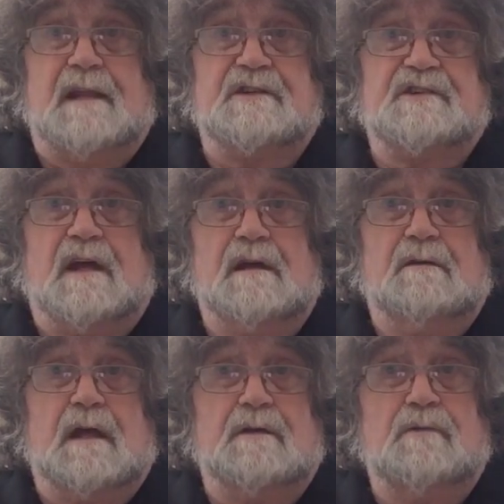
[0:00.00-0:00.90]

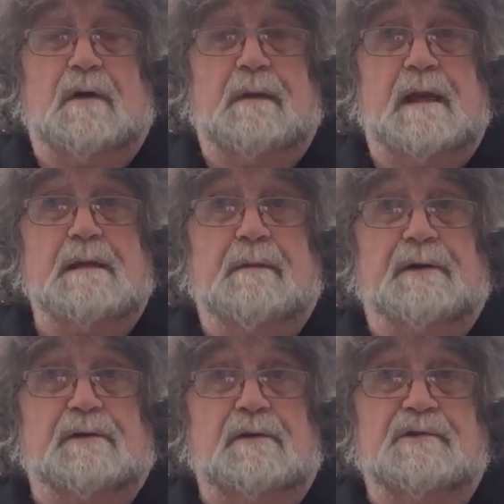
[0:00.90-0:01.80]
Lansdowne and Robeddie
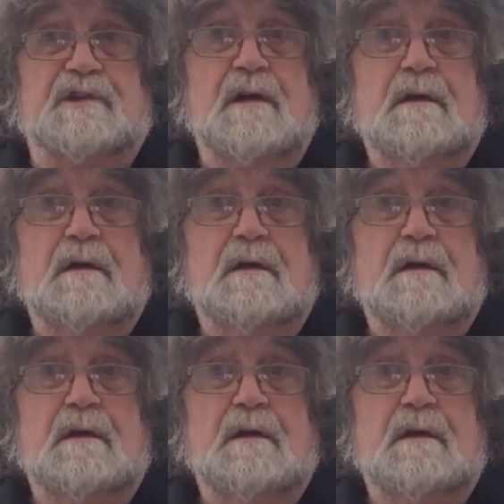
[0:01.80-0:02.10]
models,